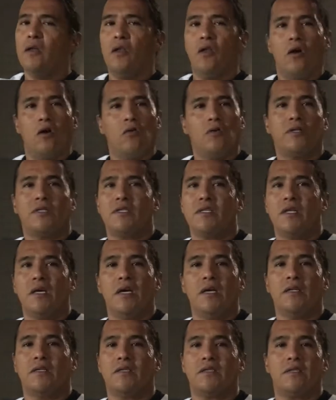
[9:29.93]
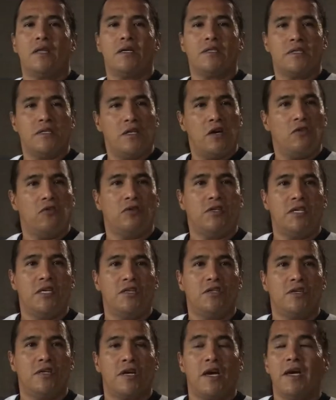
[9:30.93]
No, that's another
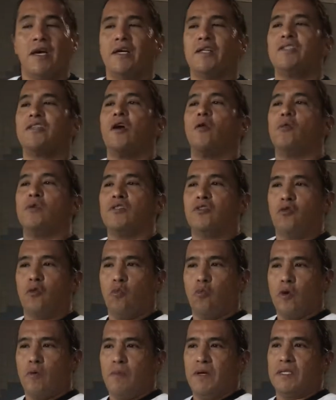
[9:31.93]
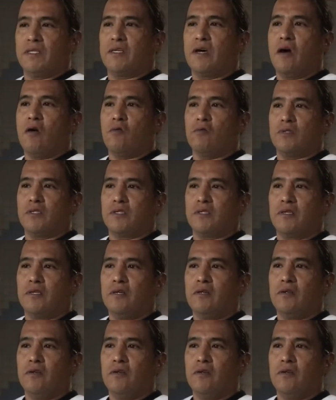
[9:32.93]
teaching. It's always the woman's house.